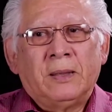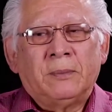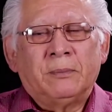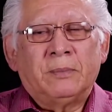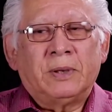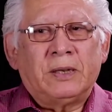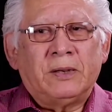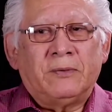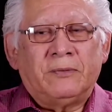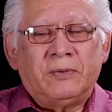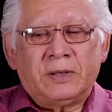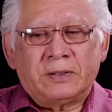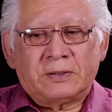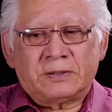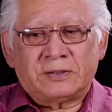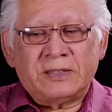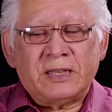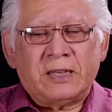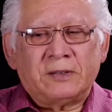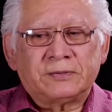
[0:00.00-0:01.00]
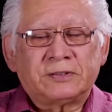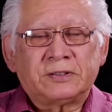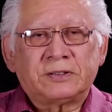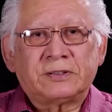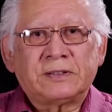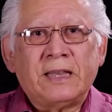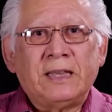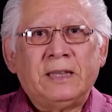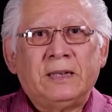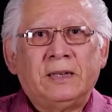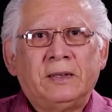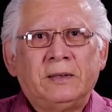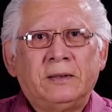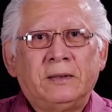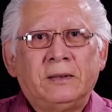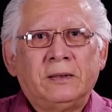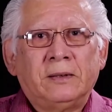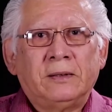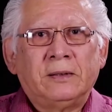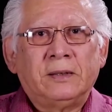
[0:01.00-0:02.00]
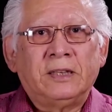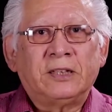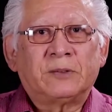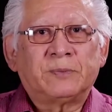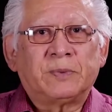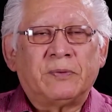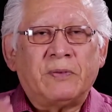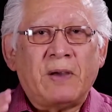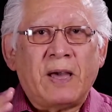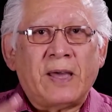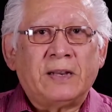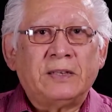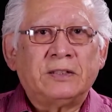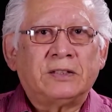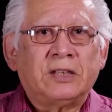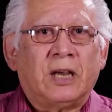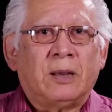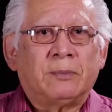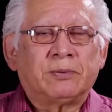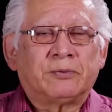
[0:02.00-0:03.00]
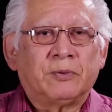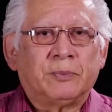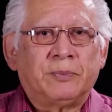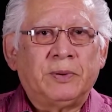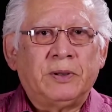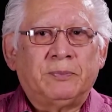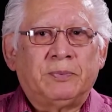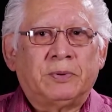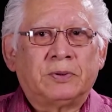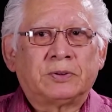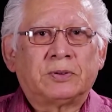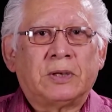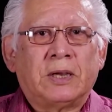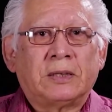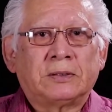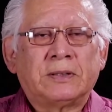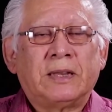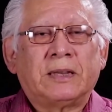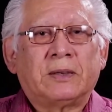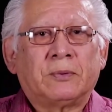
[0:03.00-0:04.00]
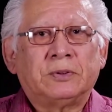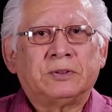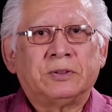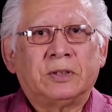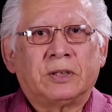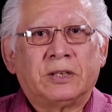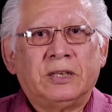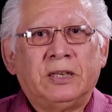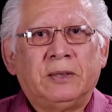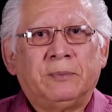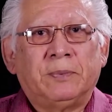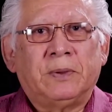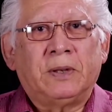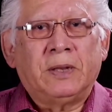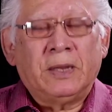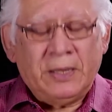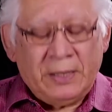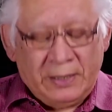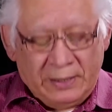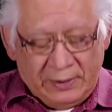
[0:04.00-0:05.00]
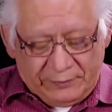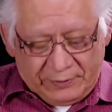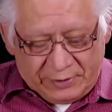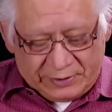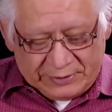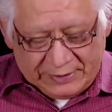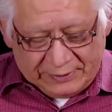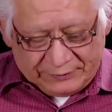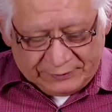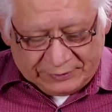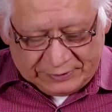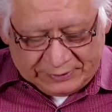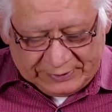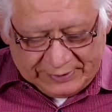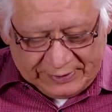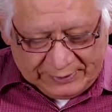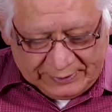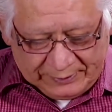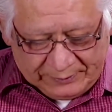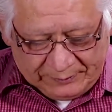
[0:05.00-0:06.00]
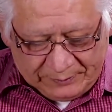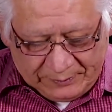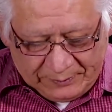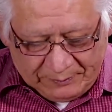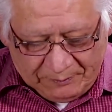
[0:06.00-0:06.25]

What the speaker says: But if it's self-sustaining, it's providing jobs for people, so I think we should keep it if it's self-sustaining.